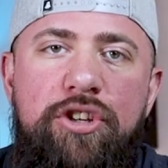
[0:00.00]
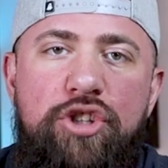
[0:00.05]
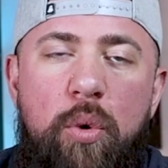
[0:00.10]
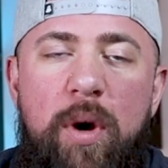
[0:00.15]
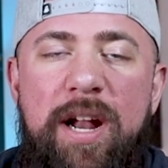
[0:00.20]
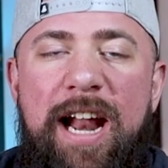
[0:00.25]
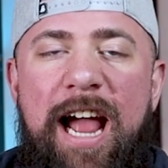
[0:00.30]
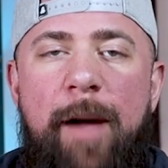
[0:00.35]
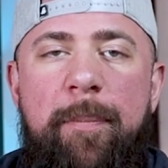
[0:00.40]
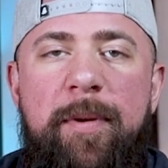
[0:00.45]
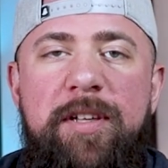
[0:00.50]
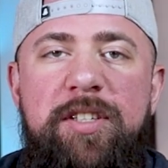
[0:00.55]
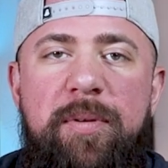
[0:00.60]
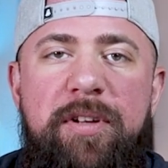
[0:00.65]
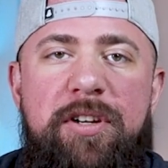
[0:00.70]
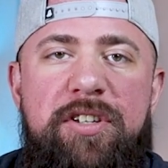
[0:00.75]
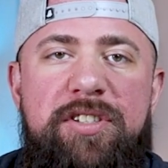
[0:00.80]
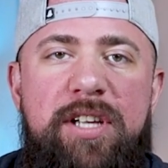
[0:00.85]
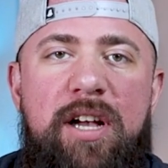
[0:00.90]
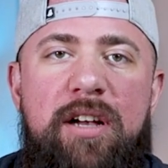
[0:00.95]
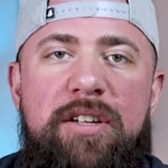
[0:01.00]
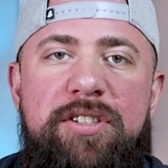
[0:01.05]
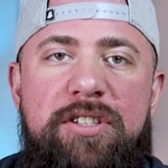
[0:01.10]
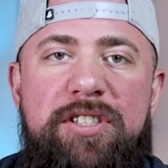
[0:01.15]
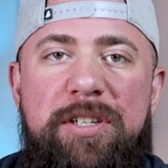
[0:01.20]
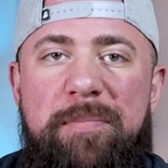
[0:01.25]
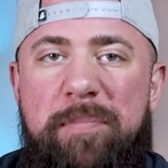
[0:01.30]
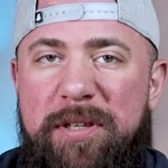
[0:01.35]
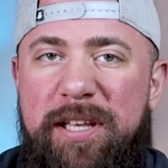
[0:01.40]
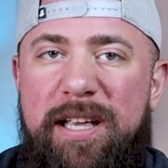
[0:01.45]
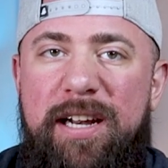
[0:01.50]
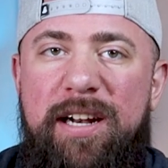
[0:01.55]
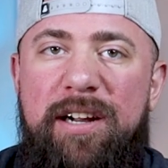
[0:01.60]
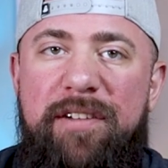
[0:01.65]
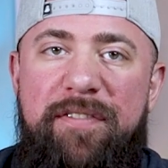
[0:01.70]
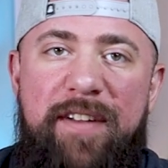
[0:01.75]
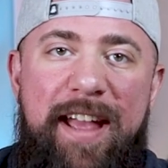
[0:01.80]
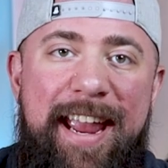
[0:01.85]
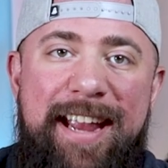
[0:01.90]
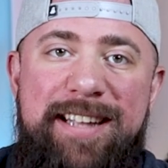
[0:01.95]
So what happens when your cells are depleted
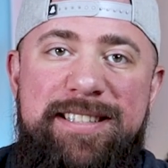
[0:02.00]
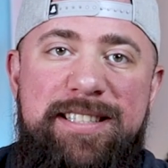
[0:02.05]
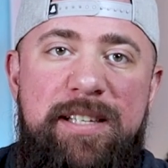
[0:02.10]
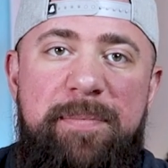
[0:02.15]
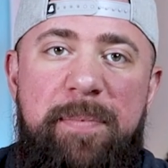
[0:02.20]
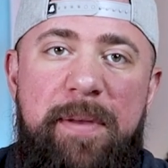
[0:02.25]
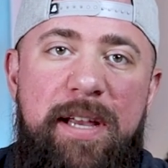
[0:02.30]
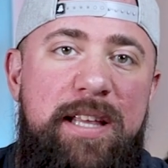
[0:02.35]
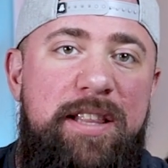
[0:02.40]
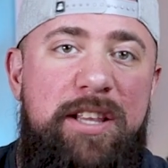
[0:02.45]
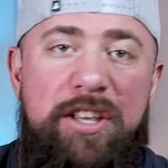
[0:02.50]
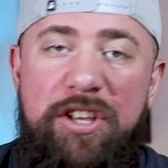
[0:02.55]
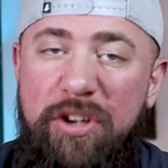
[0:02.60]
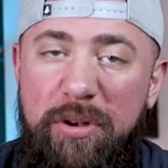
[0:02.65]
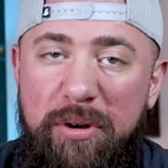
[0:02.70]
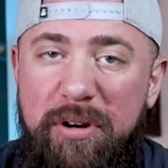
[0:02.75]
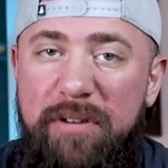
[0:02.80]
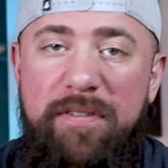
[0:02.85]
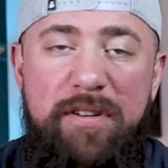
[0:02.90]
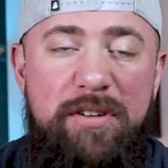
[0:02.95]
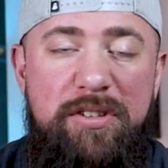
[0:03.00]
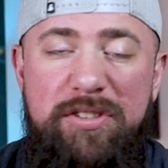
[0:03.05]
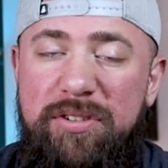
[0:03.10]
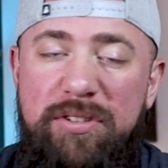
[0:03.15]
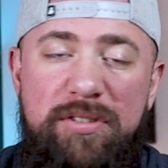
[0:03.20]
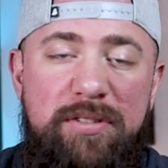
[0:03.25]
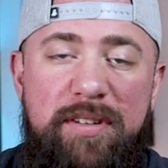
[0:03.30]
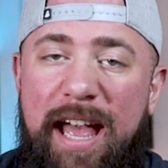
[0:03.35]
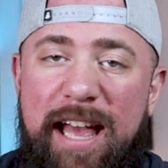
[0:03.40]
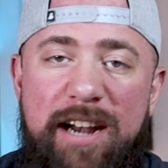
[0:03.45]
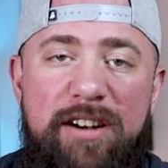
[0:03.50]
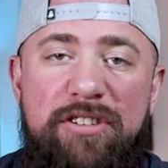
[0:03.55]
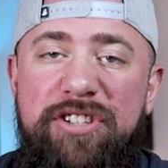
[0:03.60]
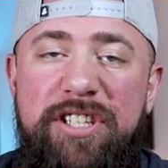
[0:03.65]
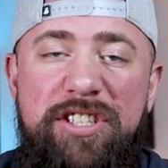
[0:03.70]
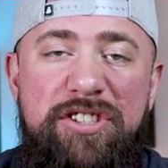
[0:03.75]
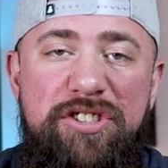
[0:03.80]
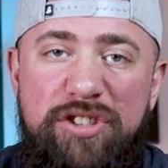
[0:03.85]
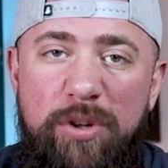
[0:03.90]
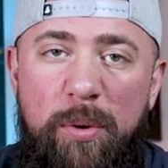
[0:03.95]
of A T P, the universal
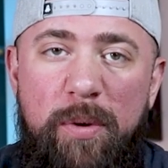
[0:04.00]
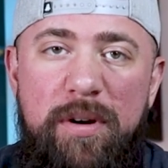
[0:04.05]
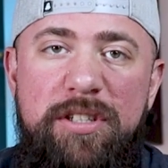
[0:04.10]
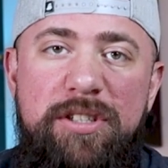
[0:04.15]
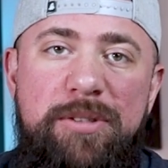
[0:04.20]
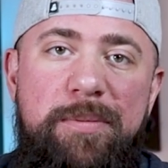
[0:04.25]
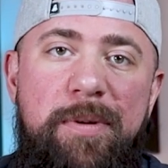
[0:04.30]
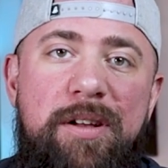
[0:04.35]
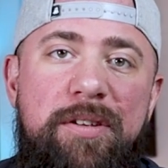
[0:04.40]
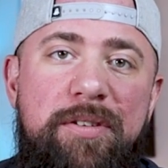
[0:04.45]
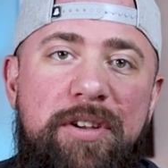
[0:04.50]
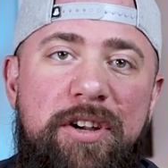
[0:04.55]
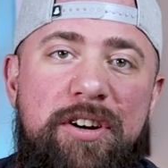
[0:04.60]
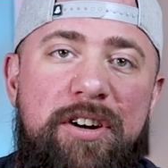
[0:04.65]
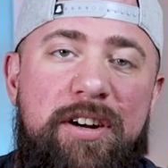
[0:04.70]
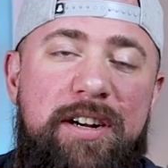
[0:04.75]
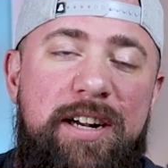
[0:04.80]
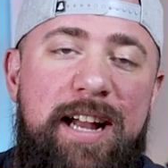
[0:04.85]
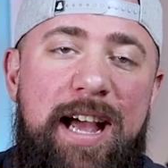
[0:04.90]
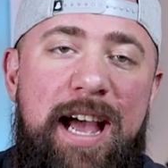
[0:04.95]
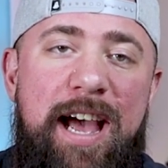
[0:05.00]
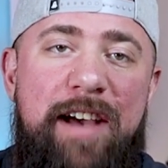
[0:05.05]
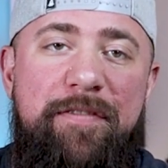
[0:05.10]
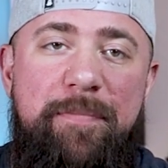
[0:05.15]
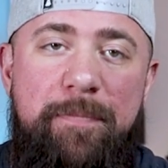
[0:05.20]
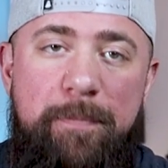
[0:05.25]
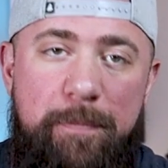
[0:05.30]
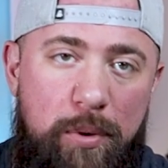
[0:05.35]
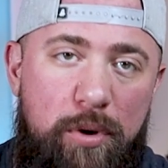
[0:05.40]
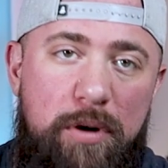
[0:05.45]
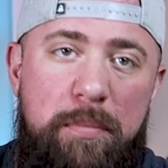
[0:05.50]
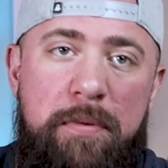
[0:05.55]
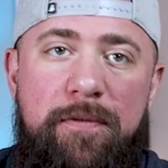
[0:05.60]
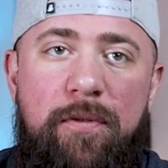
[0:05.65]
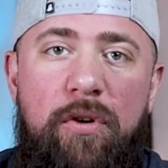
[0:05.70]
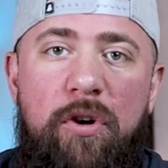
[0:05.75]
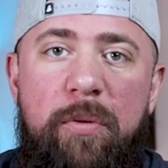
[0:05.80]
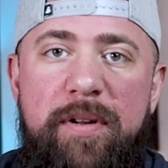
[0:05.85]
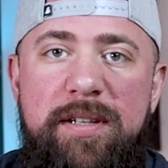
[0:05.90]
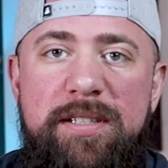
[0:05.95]
energy source? Well, you're going to have poor
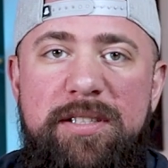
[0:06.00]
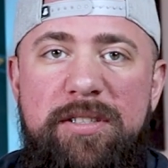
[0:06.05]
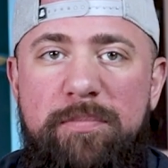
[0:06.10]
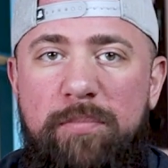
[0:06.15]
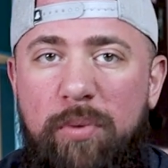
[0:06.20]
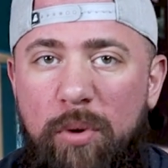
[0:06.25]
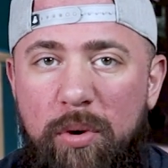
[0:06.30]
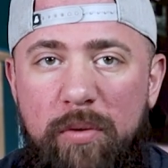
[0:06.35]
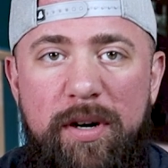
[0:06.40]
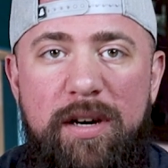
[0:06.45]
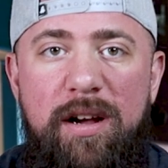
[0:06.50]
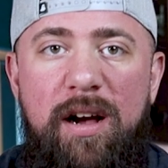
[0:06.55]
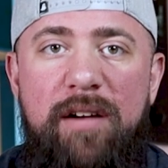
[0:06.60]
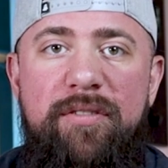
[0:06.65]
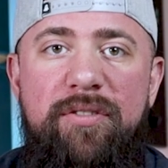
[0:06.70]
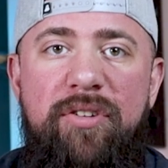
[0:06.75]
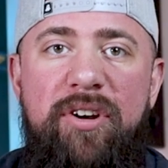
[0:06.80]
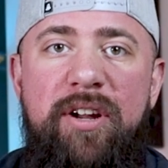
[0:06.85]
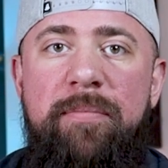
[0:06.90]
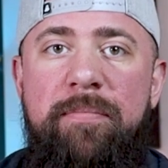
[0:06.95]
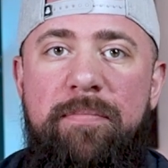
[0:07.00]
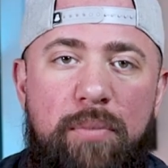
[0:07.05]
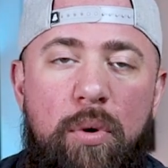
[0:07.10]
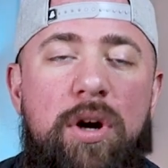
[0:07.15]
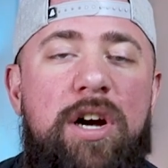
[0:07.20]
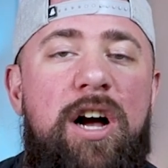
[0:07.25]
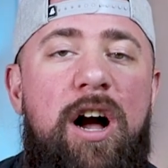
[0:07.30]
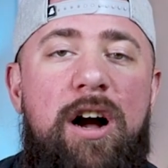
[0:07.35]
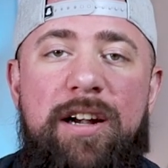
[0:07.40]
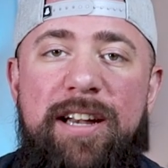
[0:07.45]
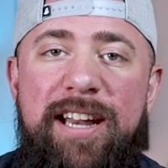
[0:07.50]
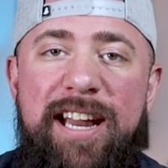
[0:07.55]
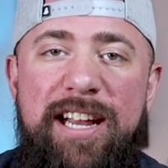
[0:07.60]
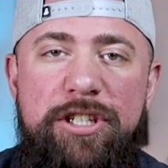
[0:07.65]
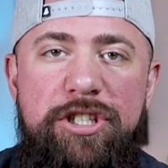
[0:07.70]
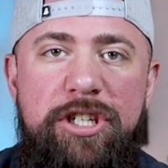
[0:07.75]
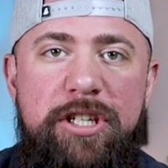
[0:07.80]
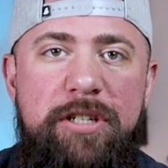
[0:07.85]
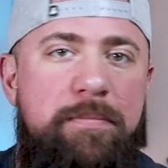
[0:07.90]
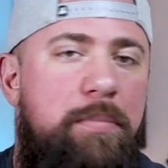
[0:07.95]
performance, poor recovery, poor
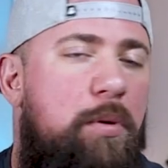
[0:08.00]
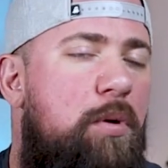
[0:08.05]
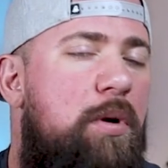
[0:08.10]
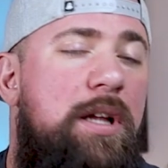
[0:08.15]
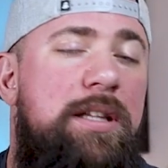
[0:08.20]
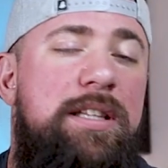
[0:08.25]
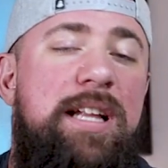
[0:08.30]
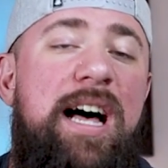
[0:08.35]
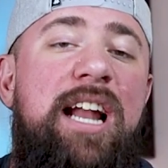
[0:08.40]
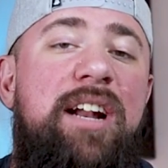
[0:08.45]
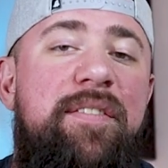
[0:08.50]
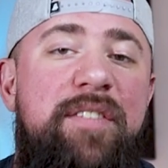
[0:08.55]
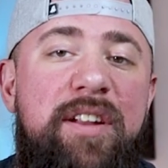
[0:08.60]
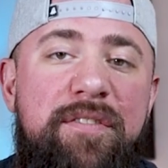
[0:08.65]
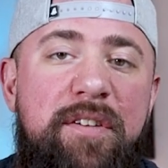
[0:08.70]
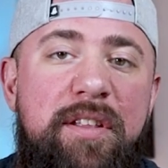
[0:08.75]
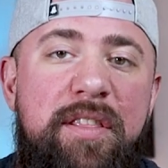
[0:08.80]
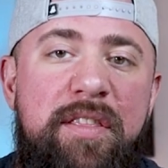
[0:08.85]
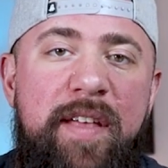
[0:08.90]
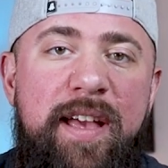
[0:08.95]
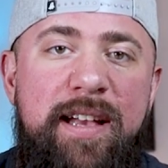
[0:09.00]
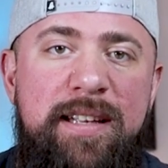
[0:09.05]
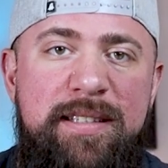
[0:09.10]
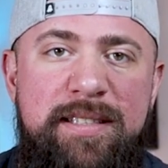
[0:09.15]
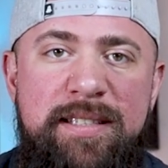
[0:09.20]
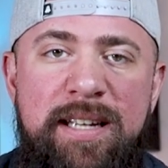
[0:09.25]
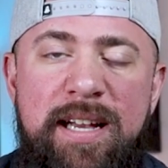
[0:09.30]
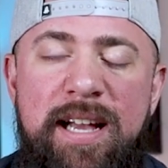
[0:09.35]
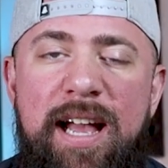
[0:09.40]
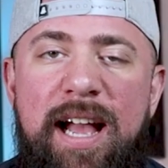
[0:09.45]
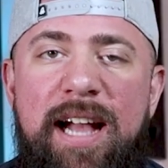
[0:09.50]
cognition, poor a lot of different things.